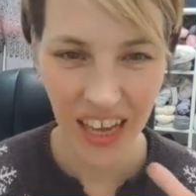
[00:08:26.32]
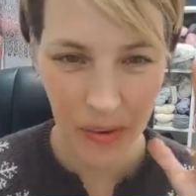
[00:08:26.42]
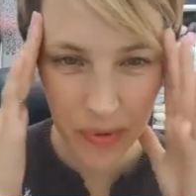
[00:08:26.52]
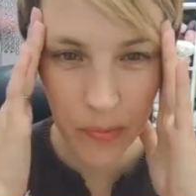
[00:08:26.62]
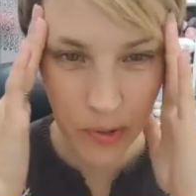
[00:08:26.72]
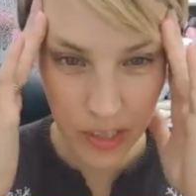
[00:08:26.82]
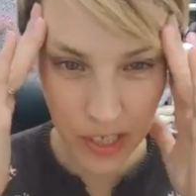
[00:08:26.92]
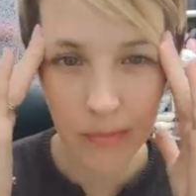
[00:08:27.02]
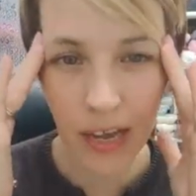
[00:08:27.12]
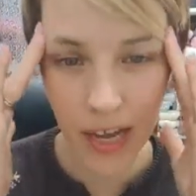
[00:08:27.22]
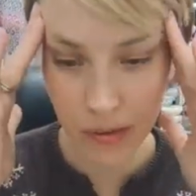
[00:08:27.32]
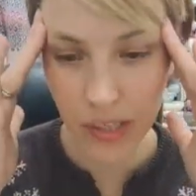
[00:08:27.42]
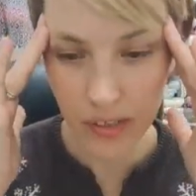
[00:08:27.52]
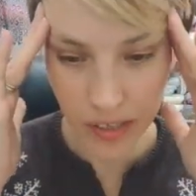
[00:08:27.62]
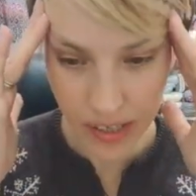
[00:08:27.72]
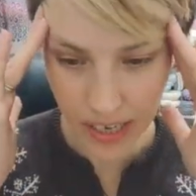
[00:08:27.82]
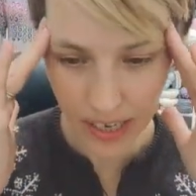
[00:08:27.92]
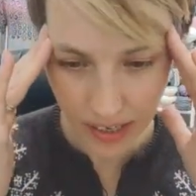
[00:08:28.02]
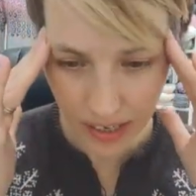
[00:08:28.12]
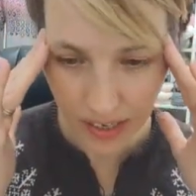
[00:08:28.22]
that my project bag will look
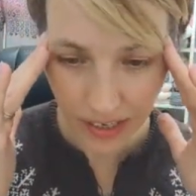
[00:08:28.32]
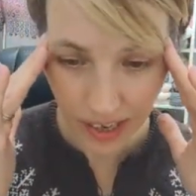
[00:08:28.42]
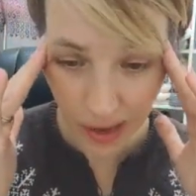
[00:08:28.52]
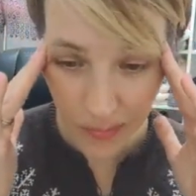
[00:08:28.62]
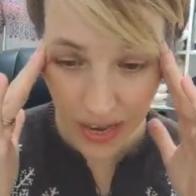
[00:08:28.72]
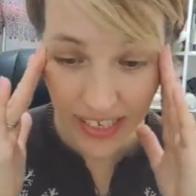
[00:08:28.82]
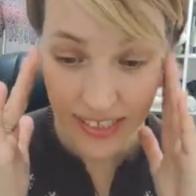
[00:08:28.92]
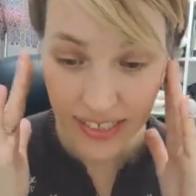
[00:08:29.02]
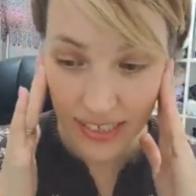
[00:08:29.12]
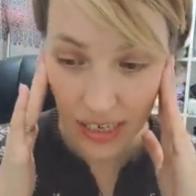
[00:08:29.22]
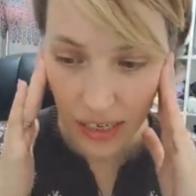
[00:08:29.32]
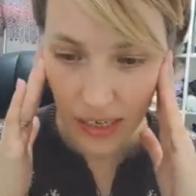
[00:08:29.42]
like a mess.